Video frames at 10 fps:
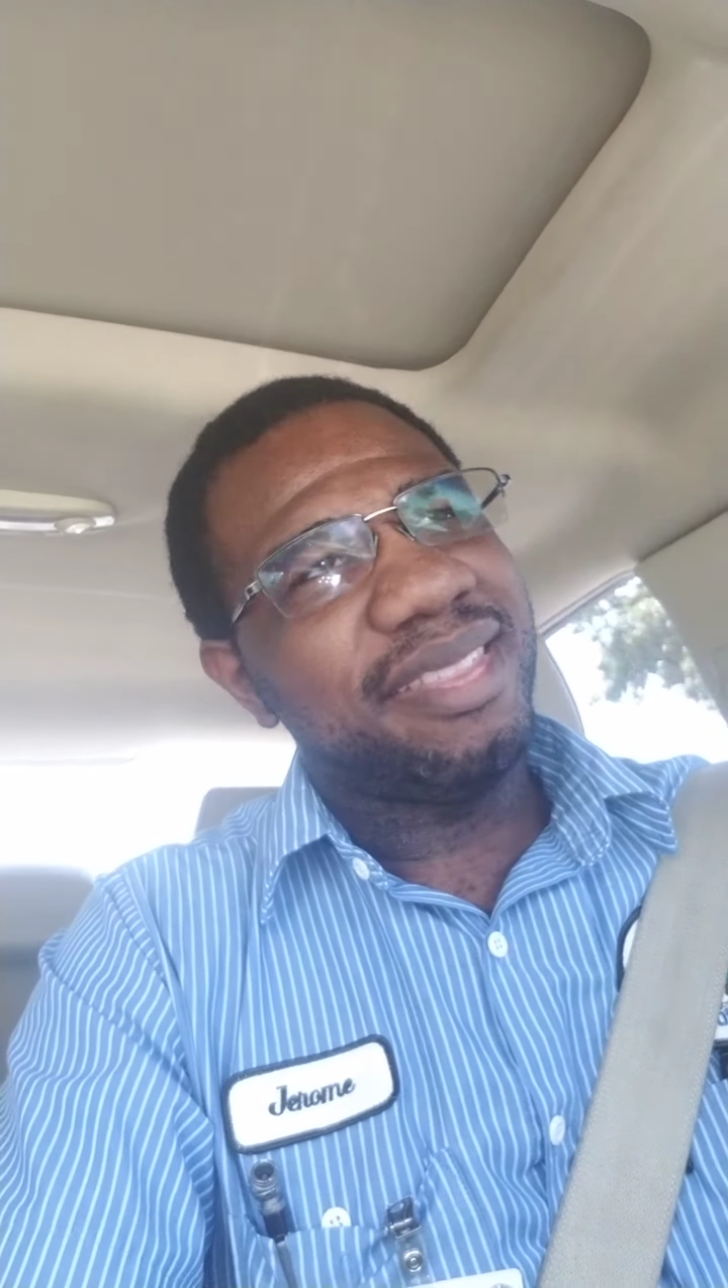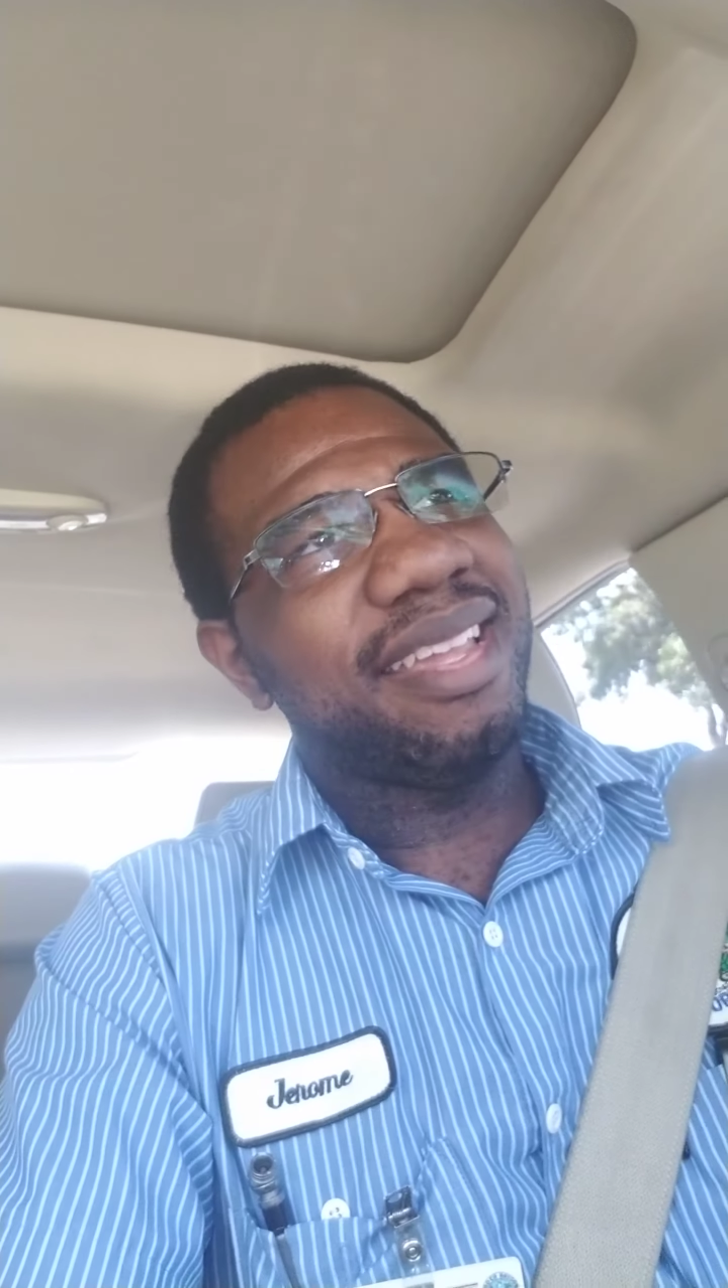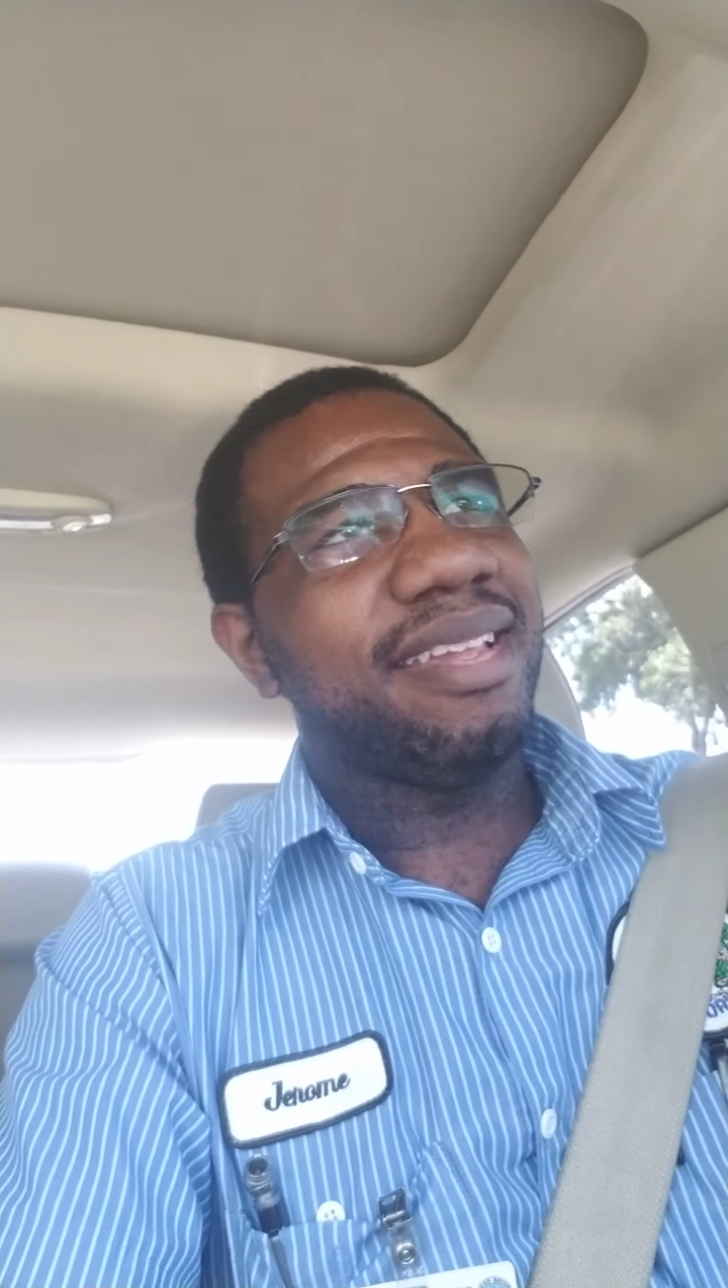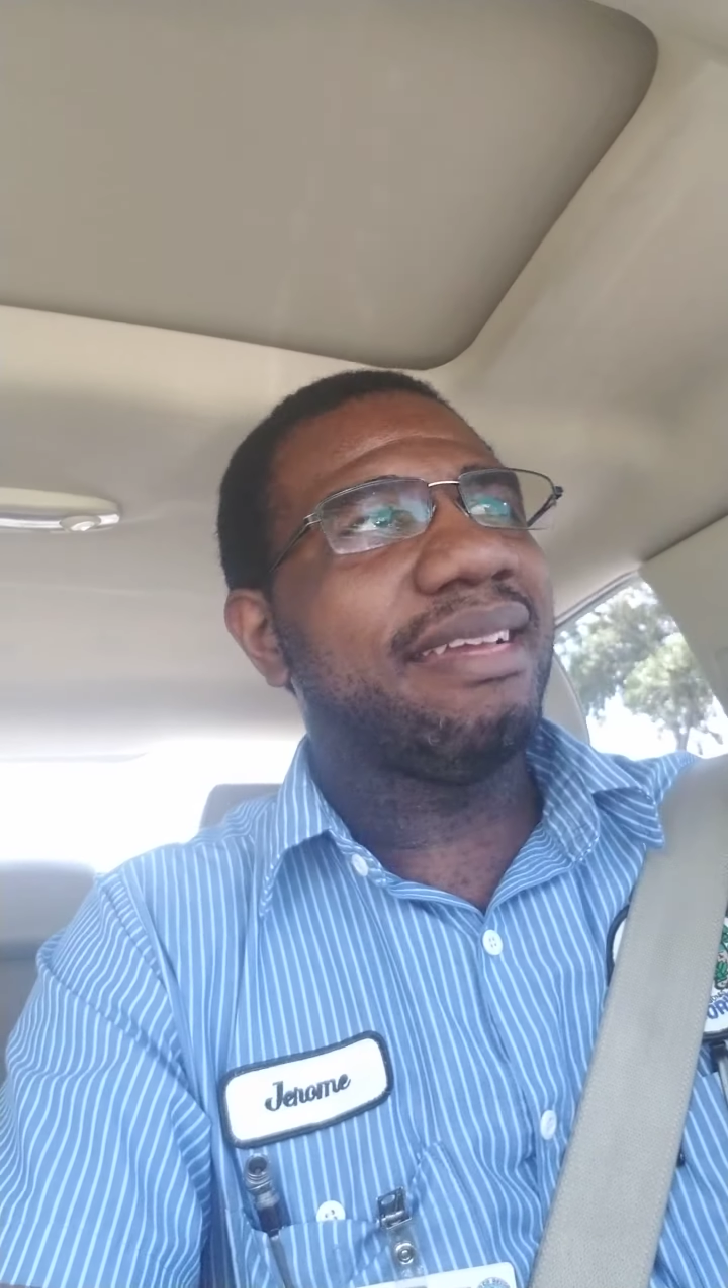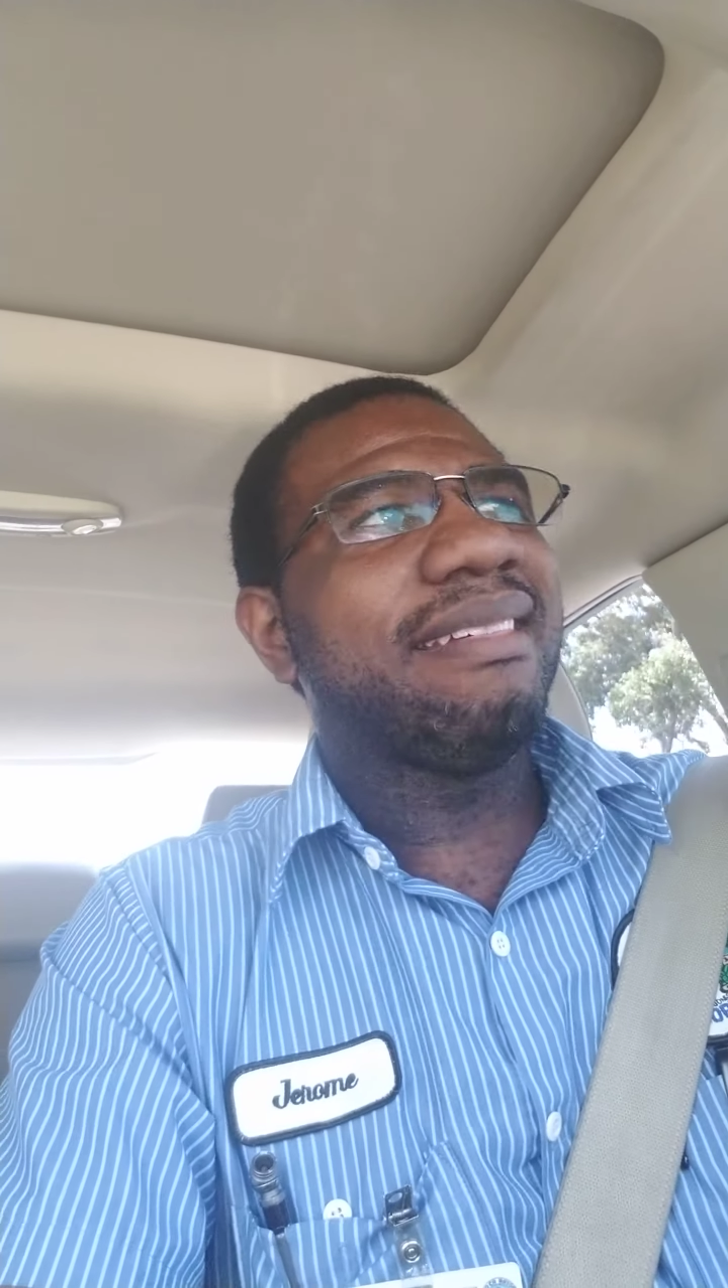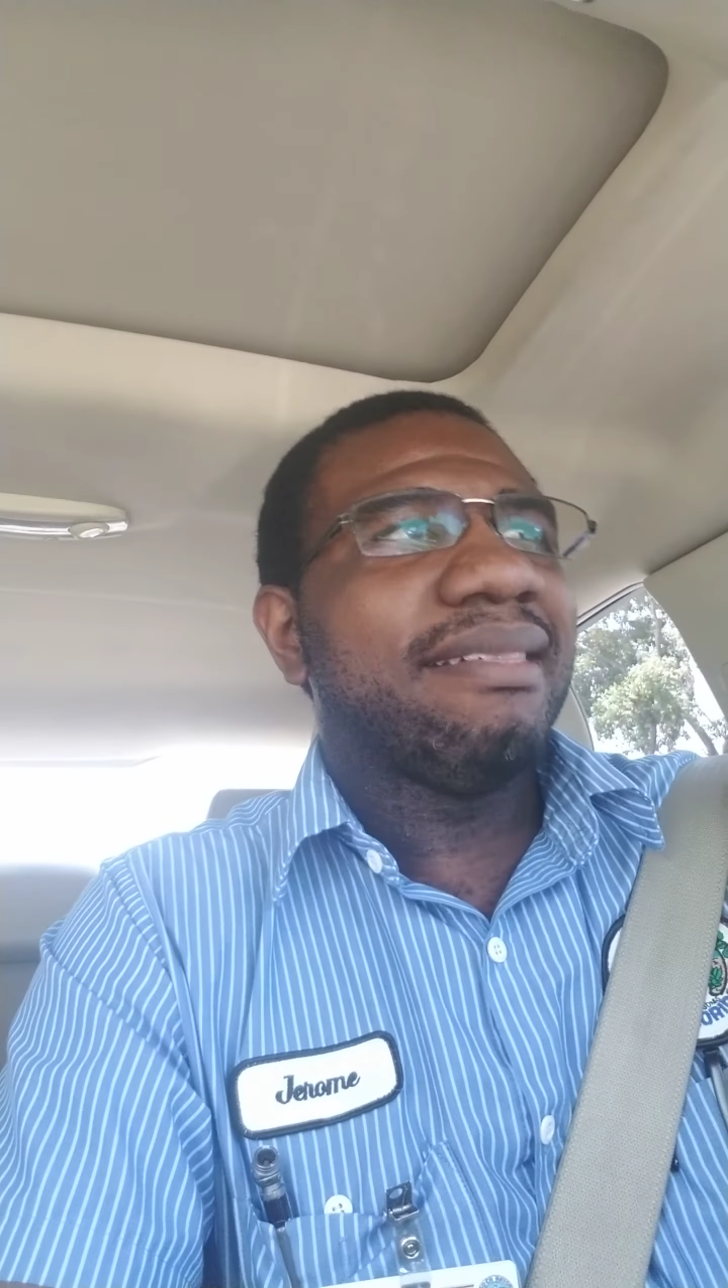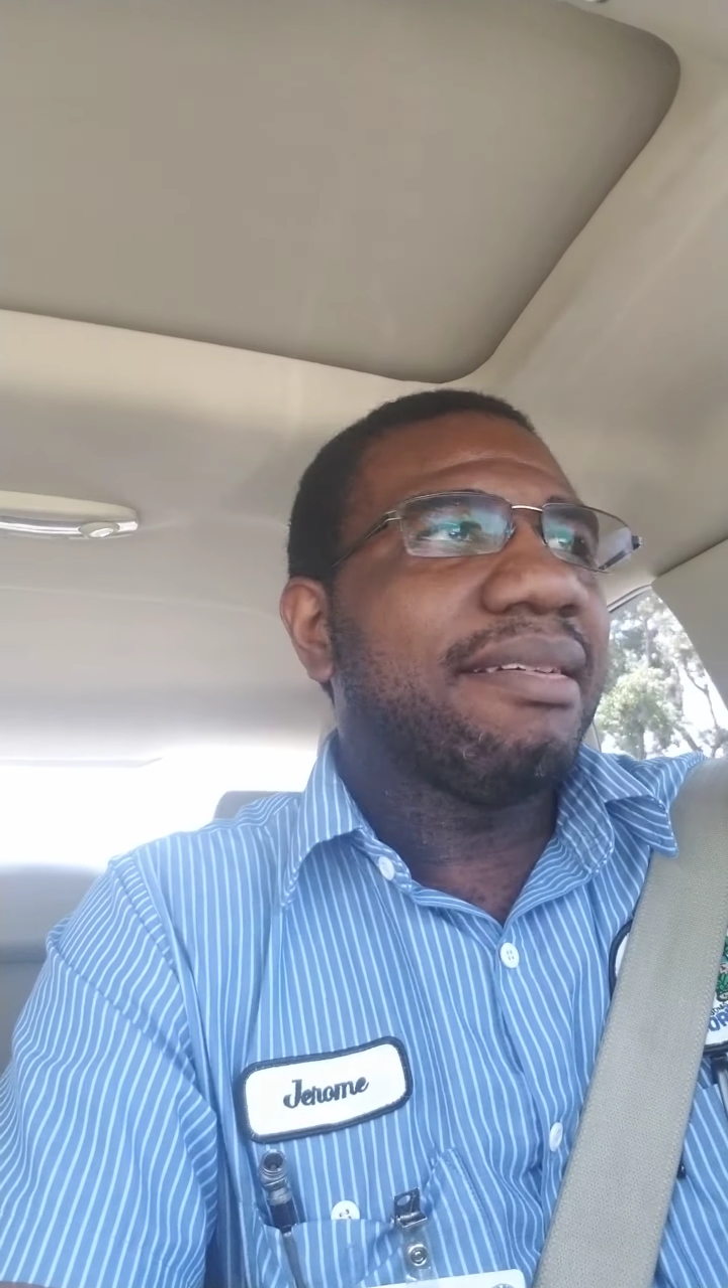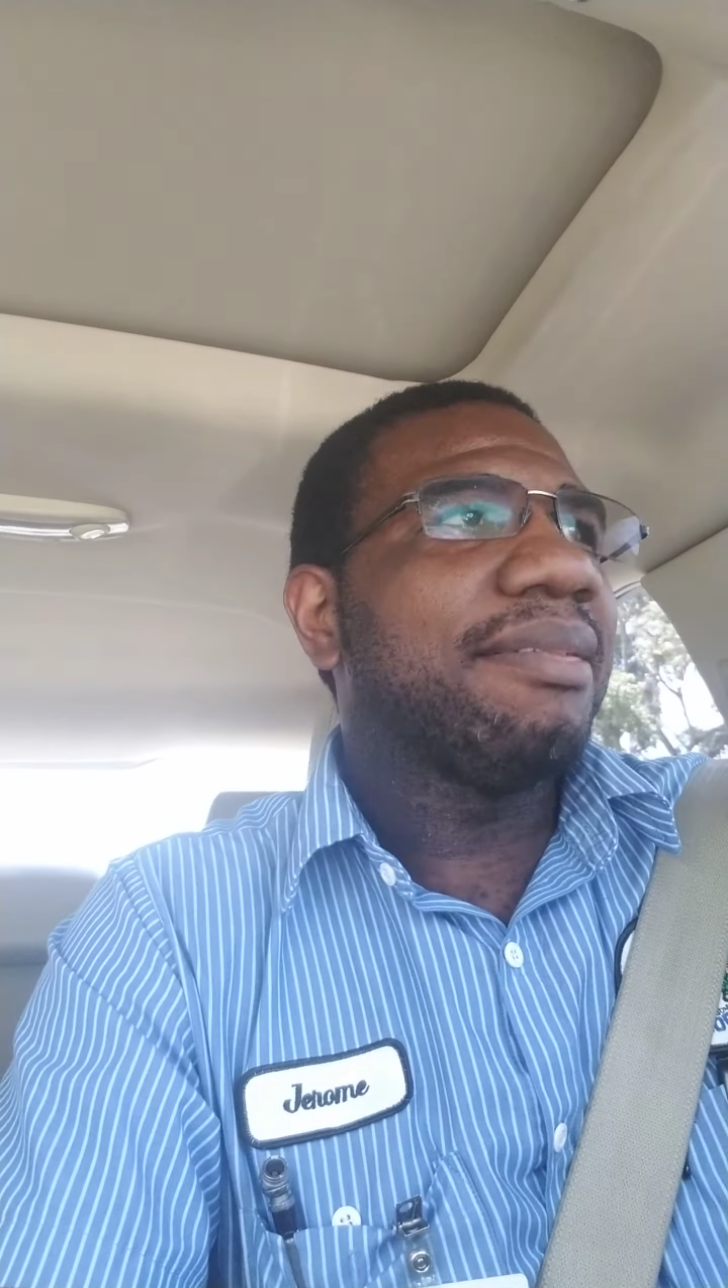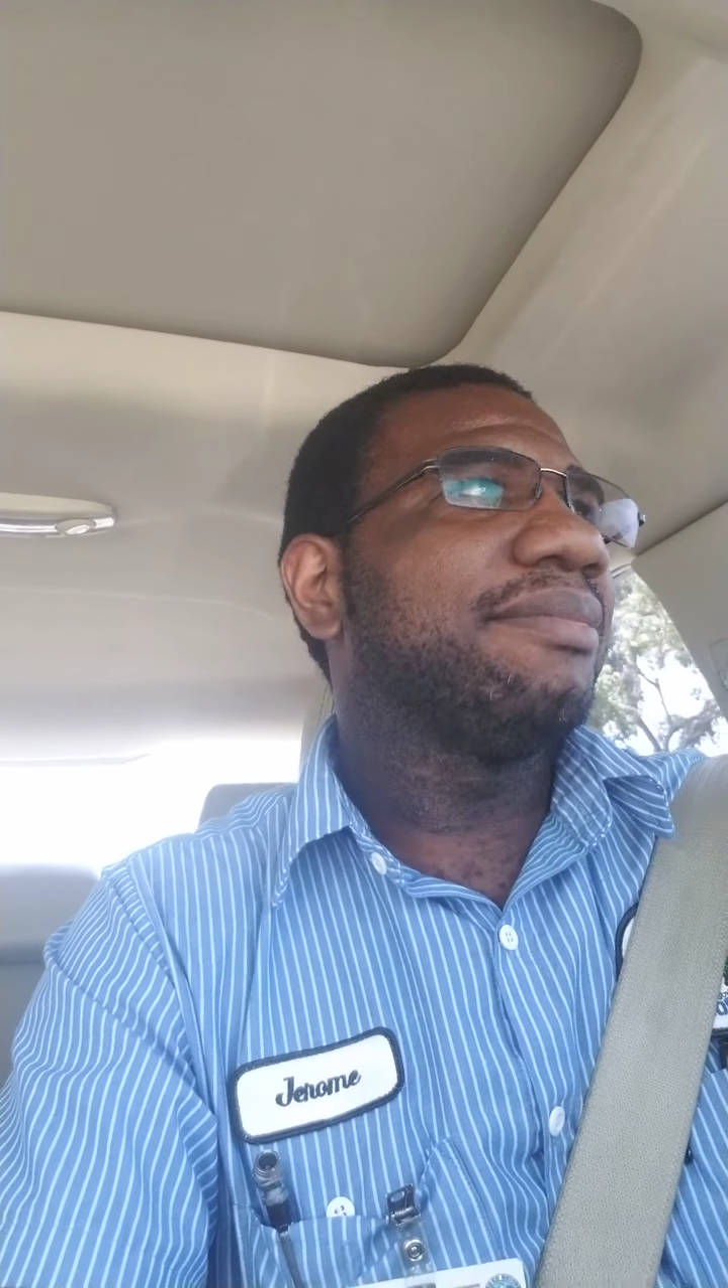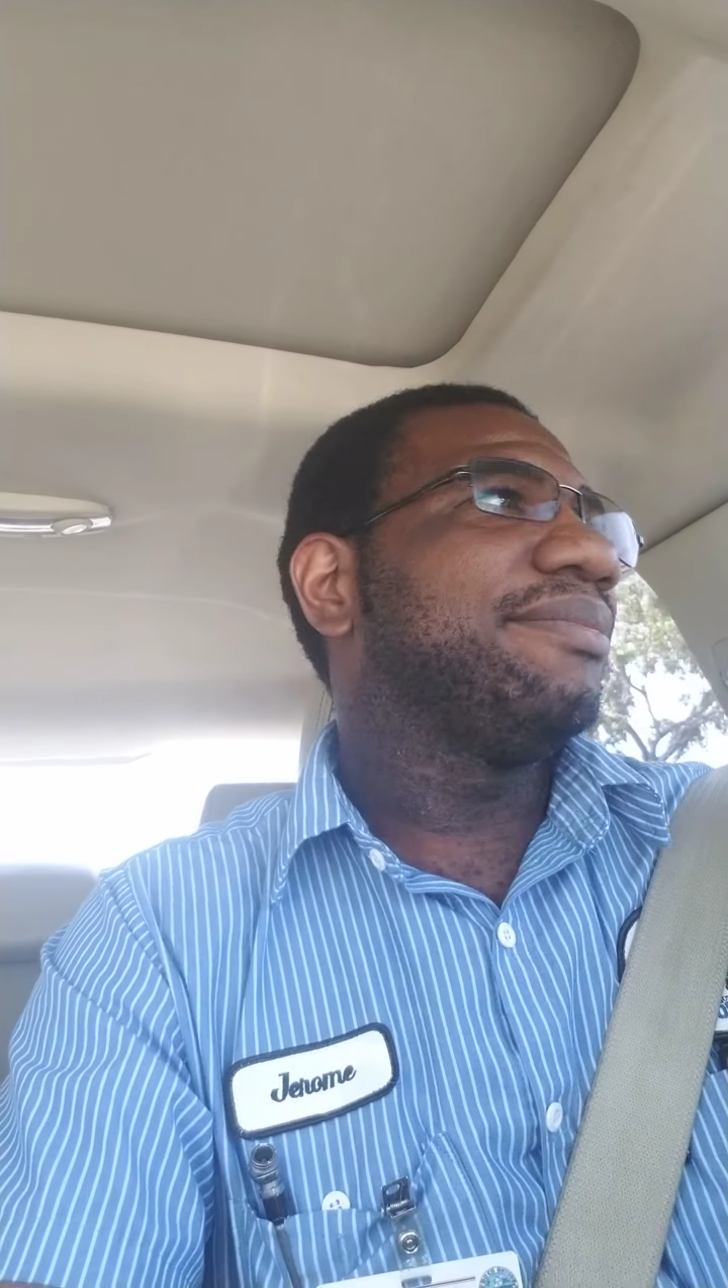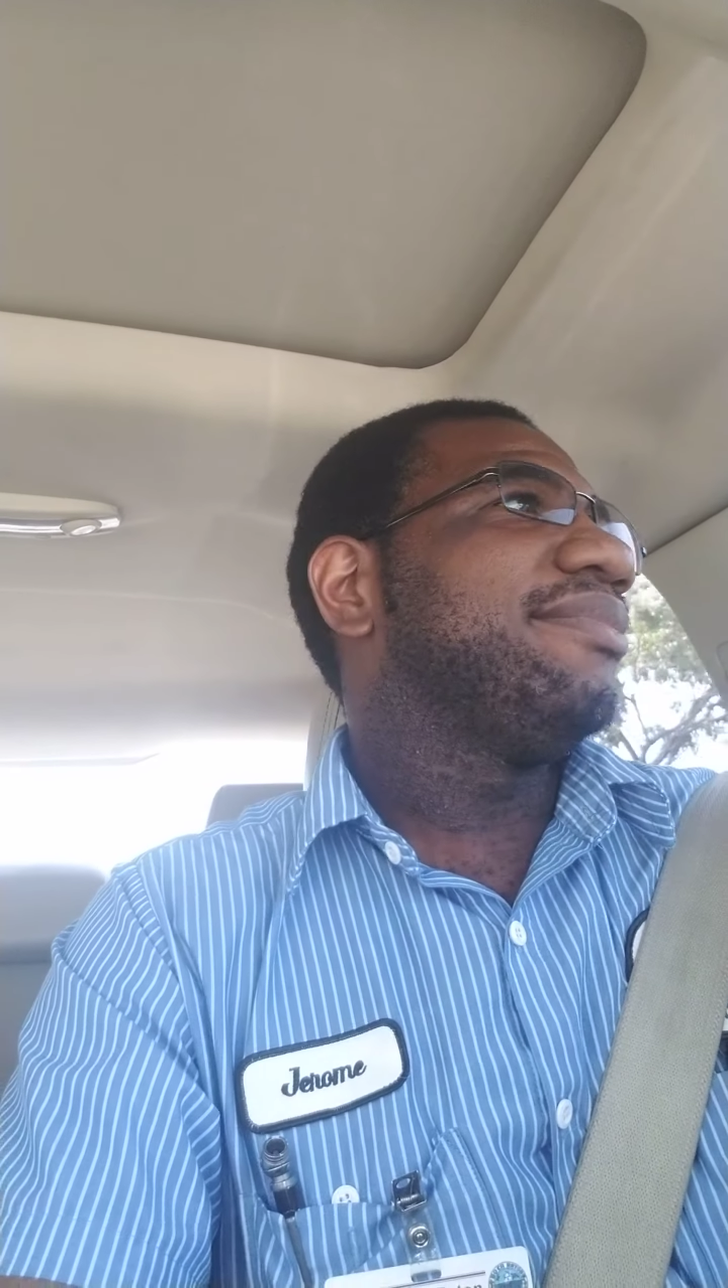think. I don't know.